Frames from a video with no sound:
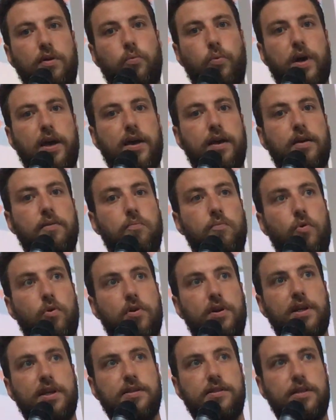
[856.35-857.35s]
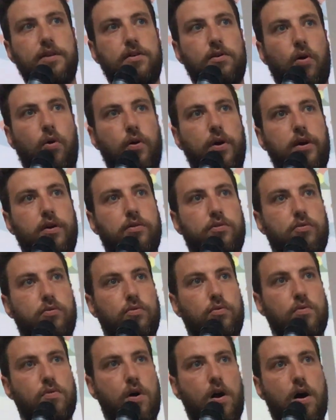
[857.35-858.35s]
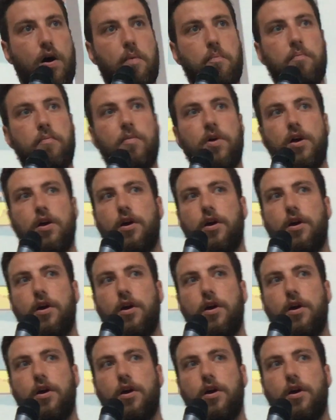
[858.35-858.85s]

a way more easygoing to